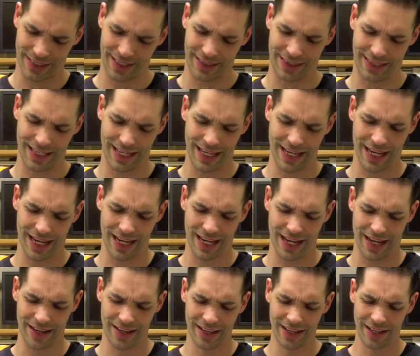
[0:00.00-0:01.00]
it,
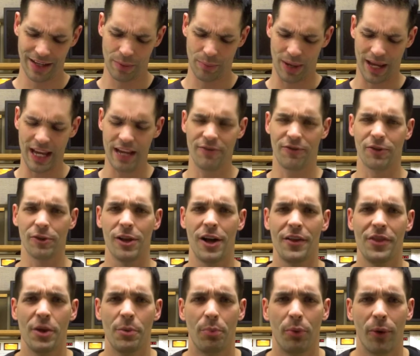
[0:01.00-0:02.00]
the painful
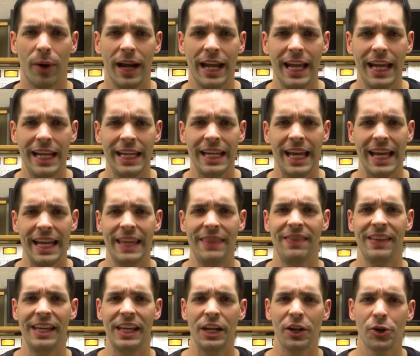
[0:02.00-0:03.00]
on the brain and
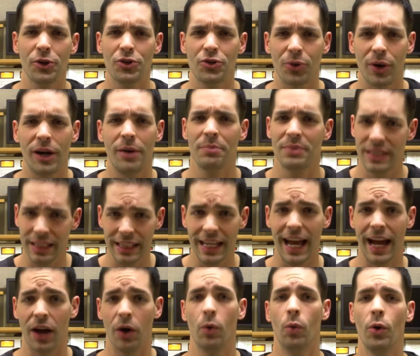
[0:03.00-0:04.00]
the eardrums?
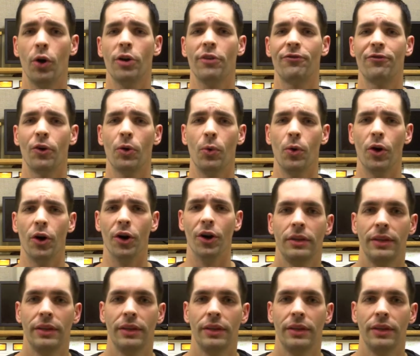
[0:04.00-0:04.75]
Yeah, word for word.